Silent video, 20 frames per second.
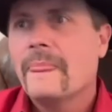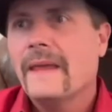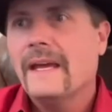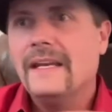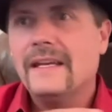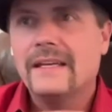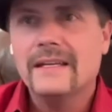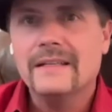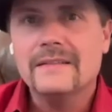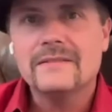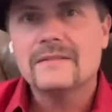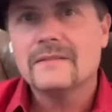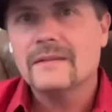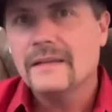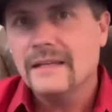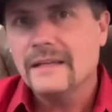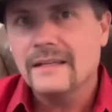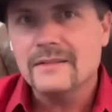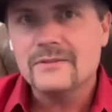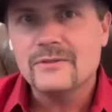And he
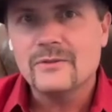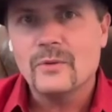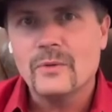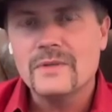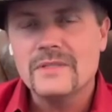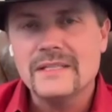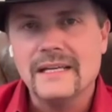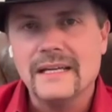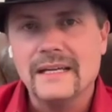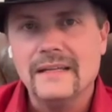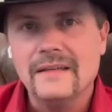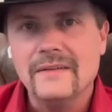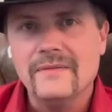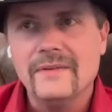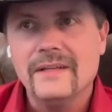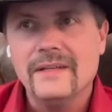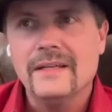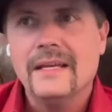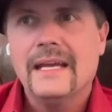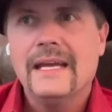gets towards the end of
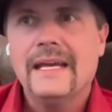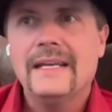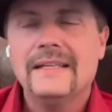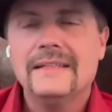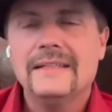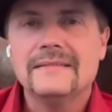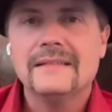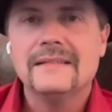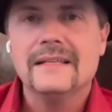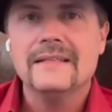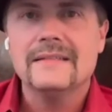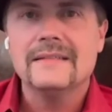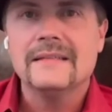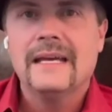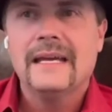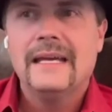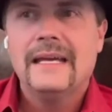it and he says,